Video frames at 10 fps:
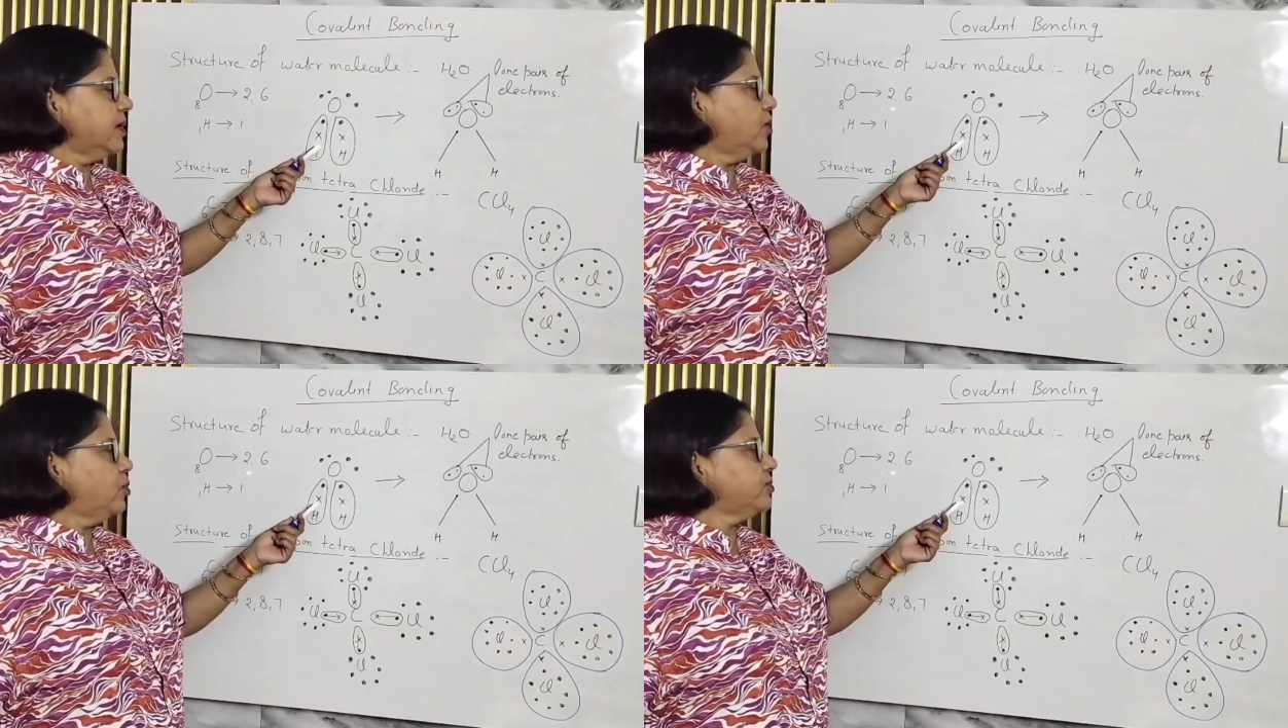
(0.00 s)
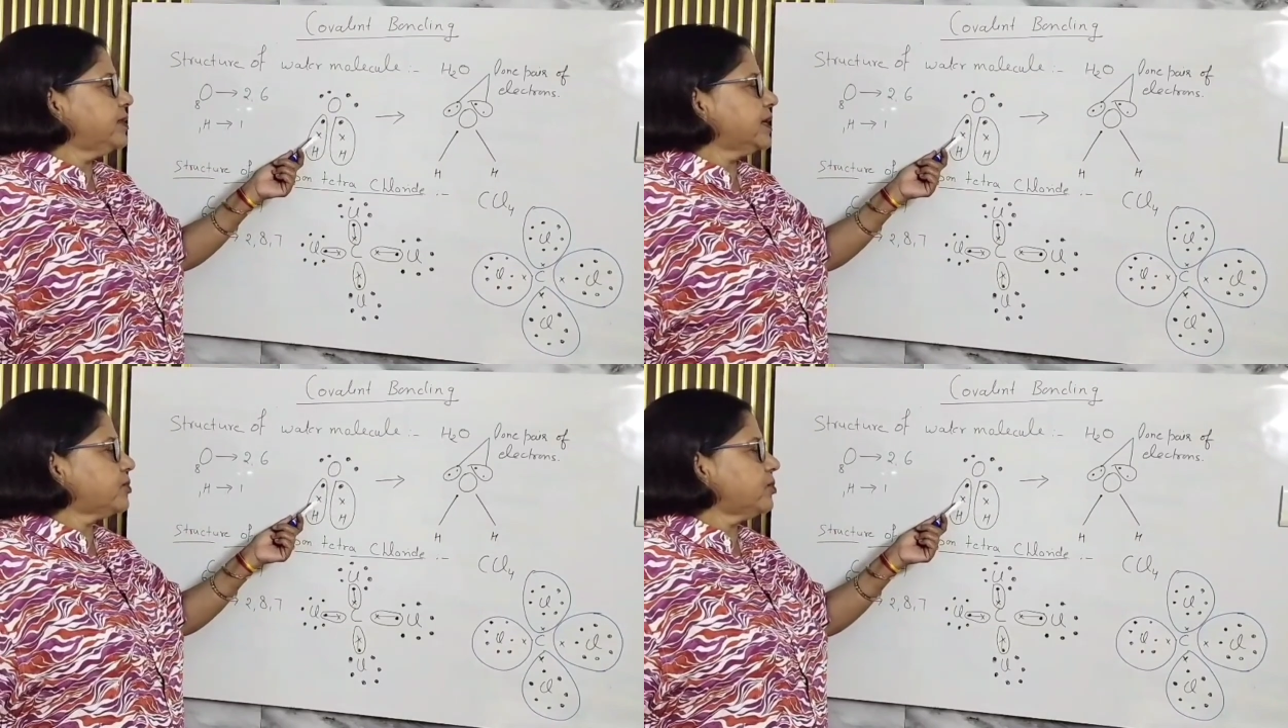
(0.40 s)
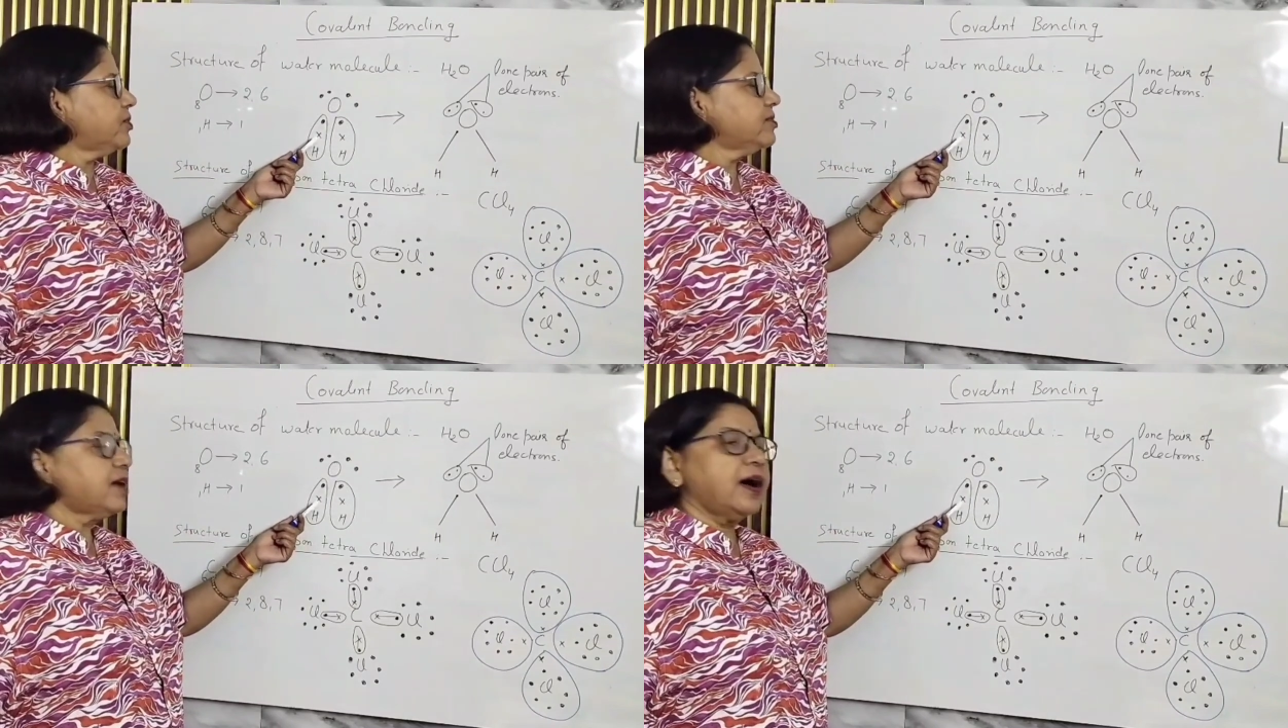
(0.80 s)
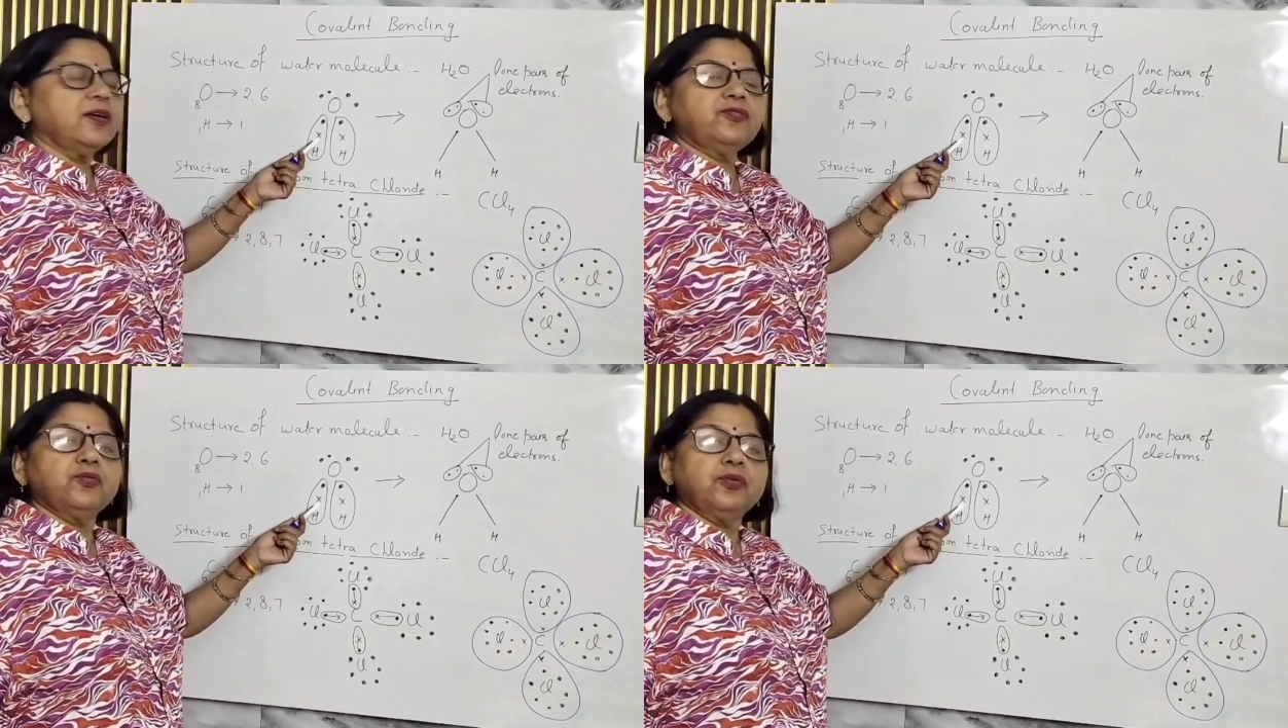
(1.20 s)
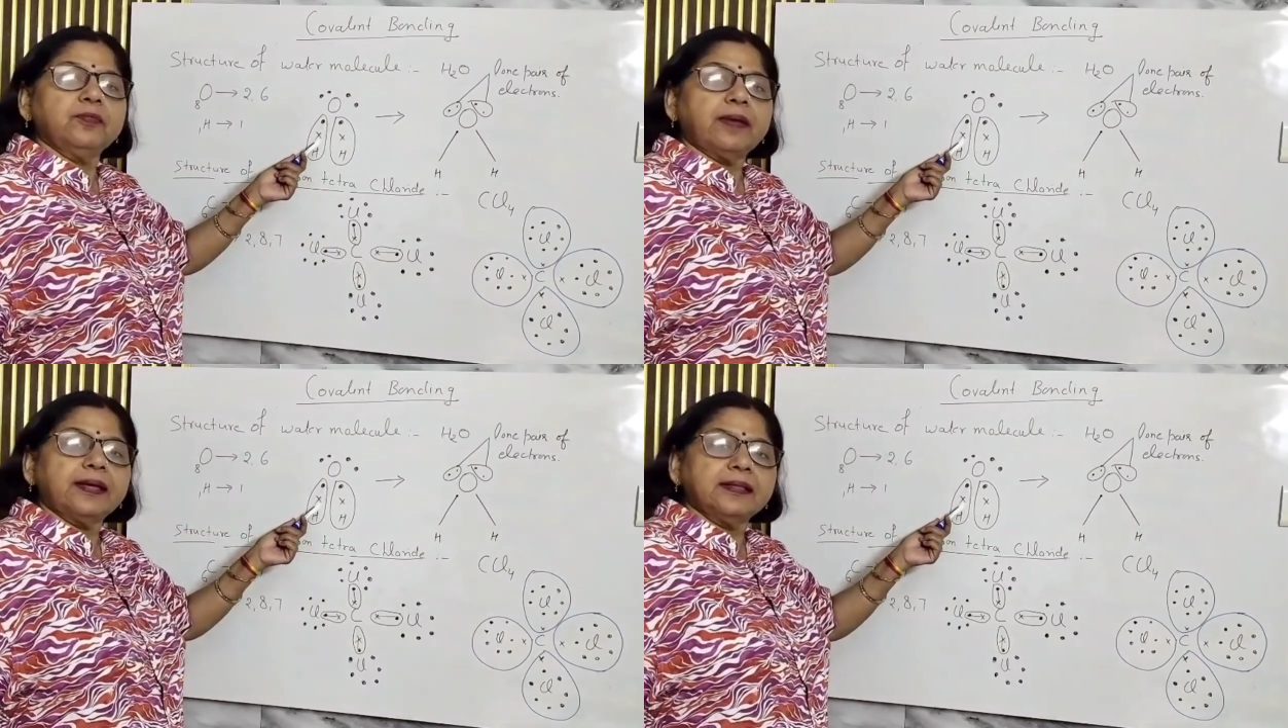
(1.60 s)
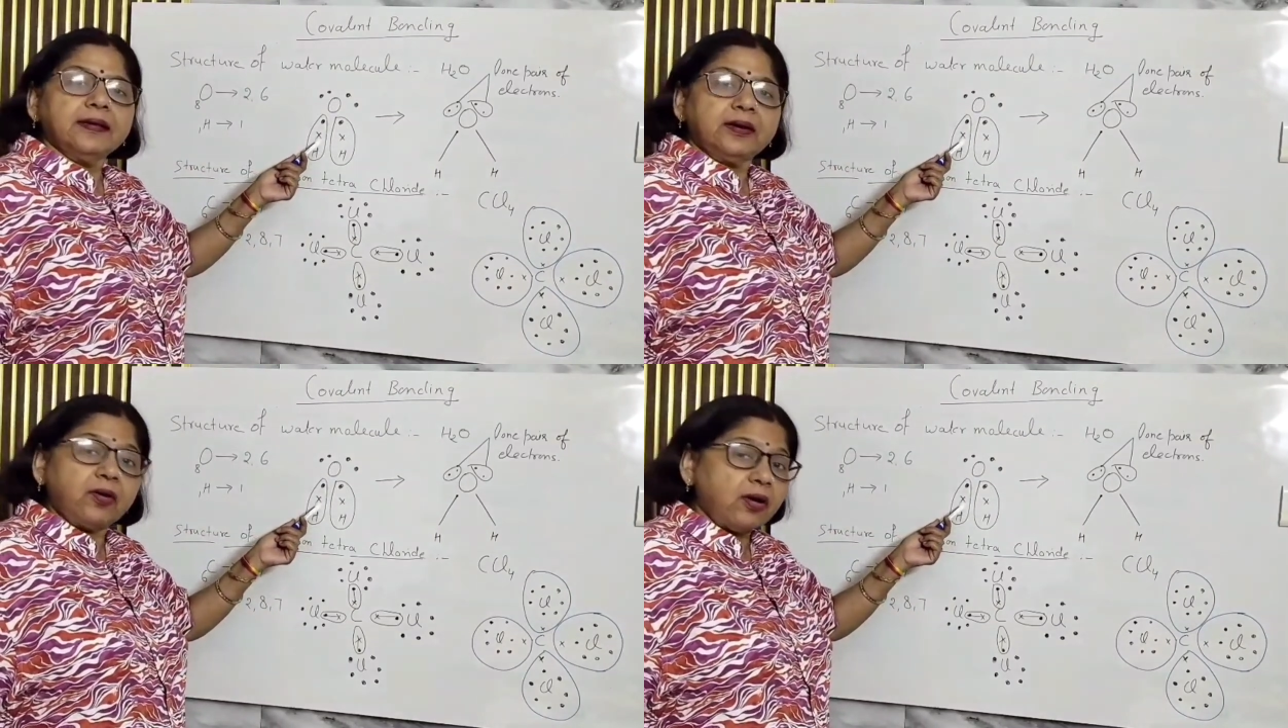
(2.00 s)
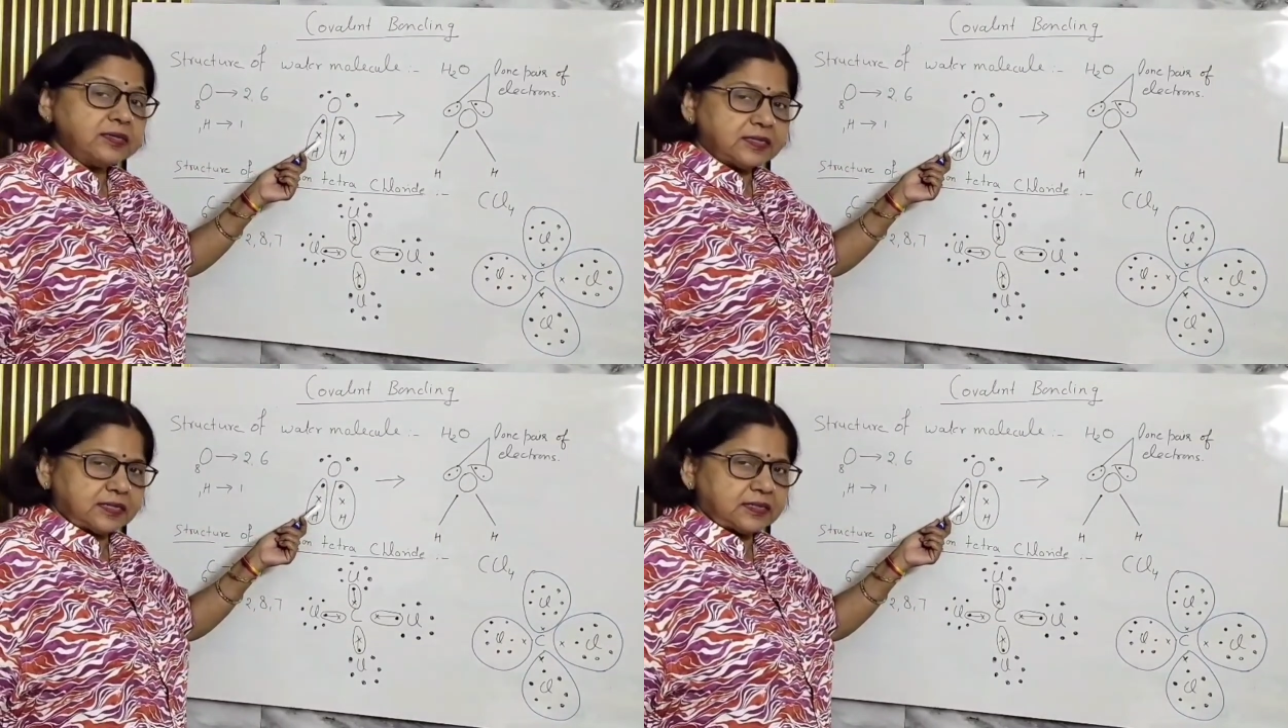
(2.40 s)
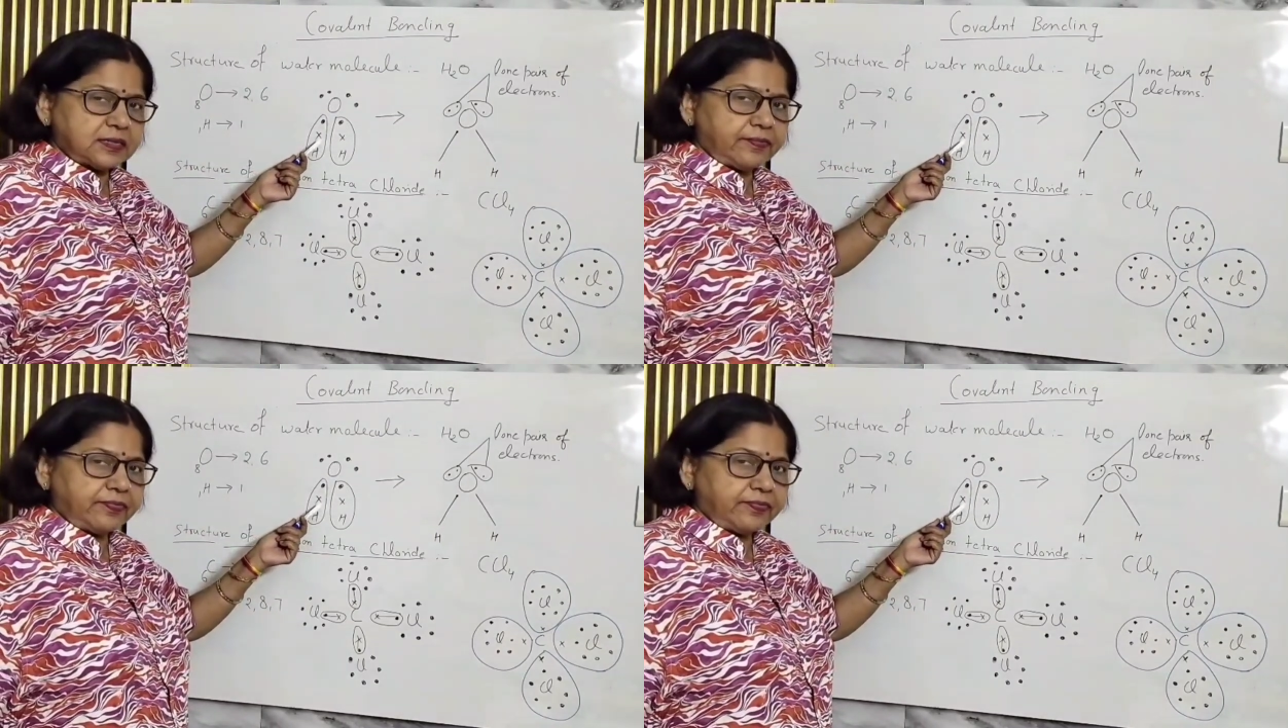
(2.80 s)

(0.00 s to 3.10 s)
whose electrons are shown by the crosses.